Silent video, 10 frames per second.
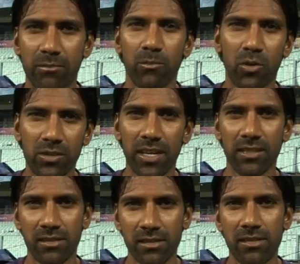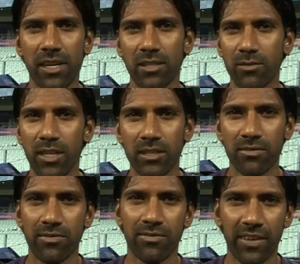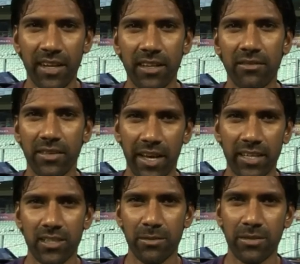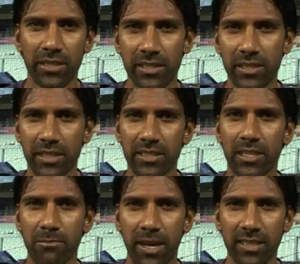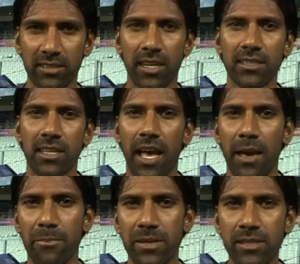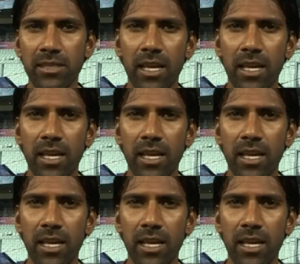both success as well as failure we accept it uh, setbacks does happen